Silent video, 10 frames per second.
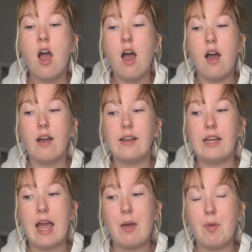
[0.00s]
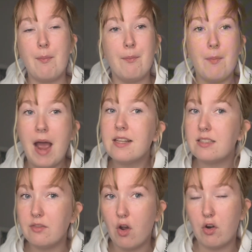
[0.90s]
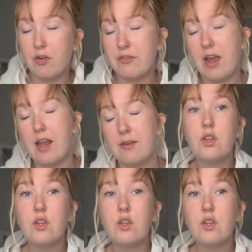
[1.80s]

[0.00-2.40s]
I am a massive horror fan,